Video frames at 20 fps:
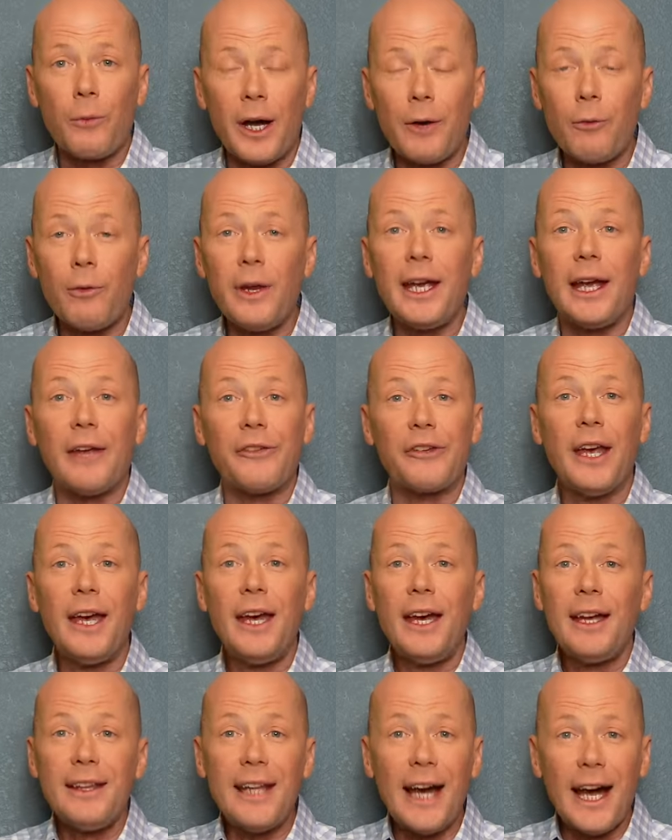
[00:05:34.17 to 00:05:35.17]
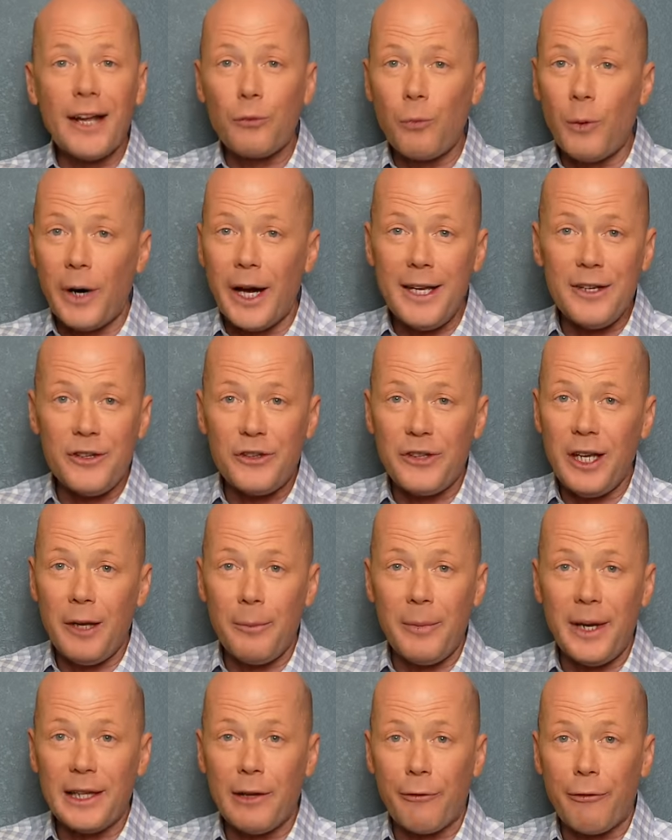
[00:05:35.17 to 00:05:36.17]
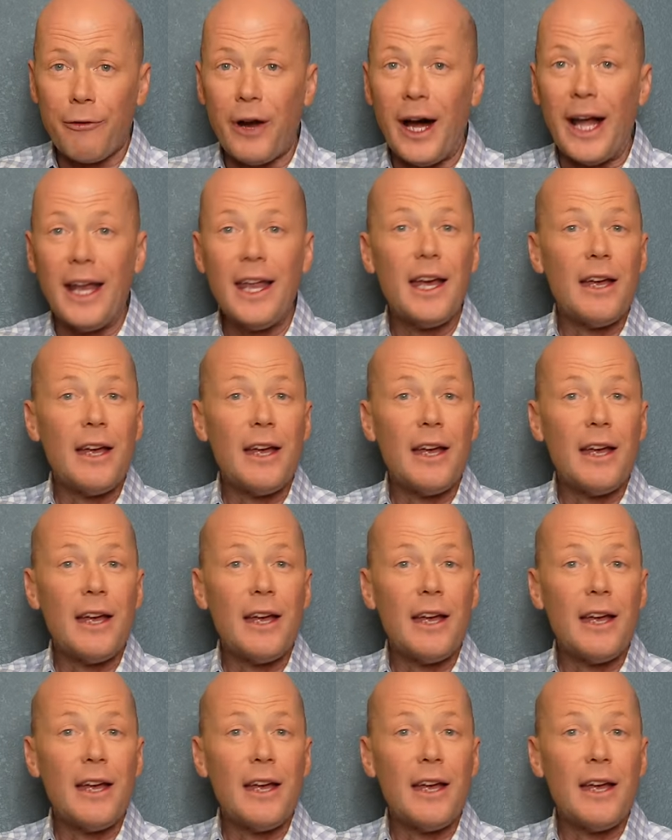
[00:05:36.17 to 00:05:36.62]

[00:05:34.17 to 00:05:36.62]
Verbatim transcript: Rodriguez. That's why you see him at the front.